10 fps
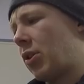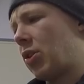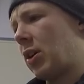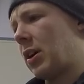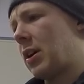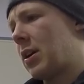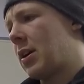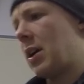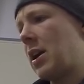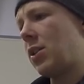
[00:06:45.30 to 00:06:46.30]
I think
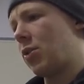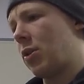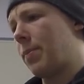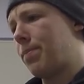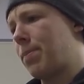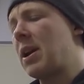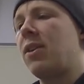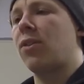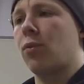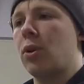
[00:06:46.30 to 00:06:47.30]
either a
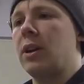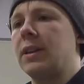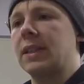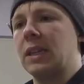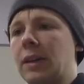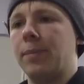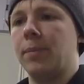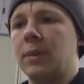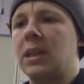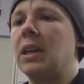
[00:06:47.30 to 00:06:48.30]
P3
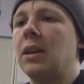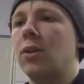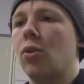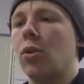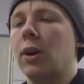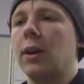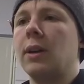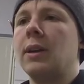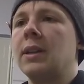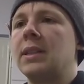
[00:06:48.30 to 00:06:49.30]
Slim 10 or
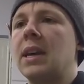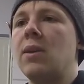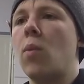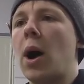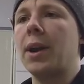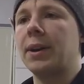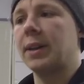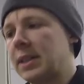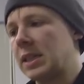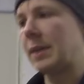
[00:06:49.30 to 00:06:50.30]
a
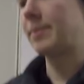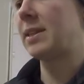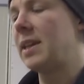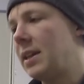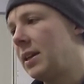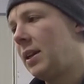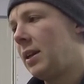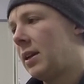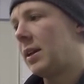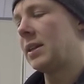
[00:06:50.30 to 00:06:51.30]
T1 Slim 10
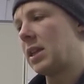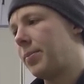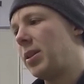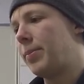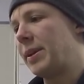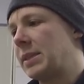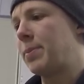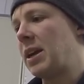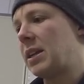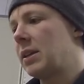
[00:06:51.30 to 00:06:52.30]
is going to be the
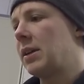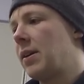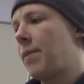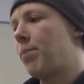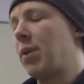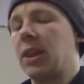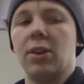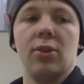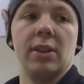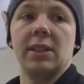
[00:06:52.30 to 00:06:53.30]
best bet. But
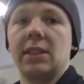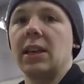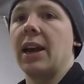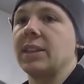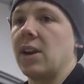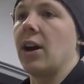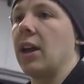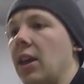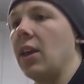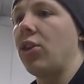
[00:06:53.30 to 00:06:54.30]
there is, as
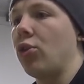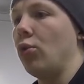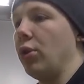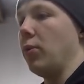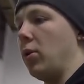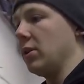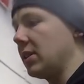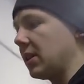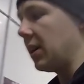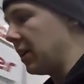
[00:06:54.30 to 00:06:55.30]
I thought there
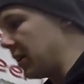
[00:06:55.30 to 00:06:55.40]
was,